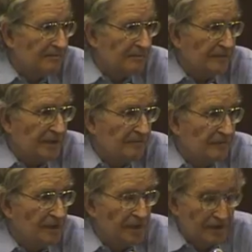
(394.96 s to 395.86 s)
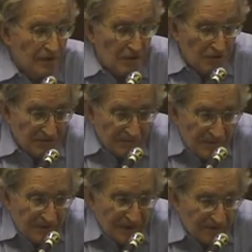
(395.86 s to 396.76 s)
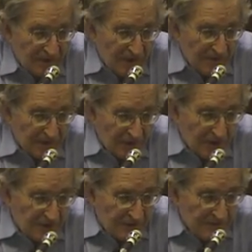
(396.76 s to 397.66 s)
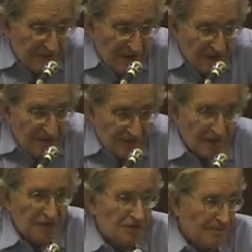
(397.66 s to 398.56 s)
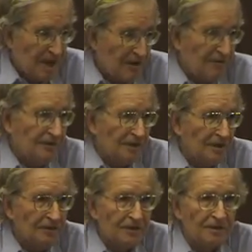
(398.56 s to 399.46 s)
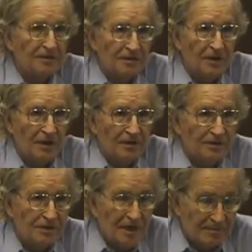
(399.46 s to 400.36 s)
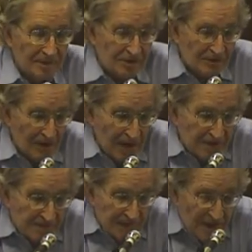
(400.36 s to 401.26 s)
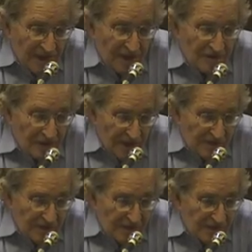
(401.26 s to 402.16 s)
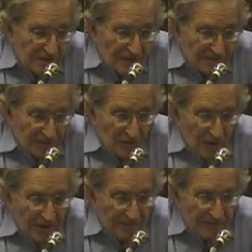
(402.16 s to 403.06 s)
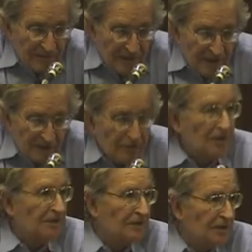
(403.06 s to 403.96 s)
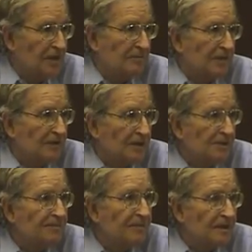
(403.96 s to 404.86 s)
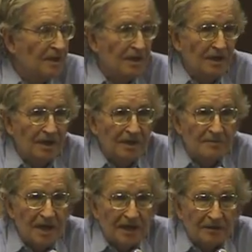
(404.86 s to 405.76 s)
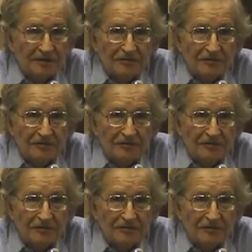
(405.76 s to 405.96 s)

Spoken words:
really don't know them, haven't come across them. It's a very powerful culture. It's hard to escape its grasp. So that's thesis number one. We're all total hypocrites on the matter of,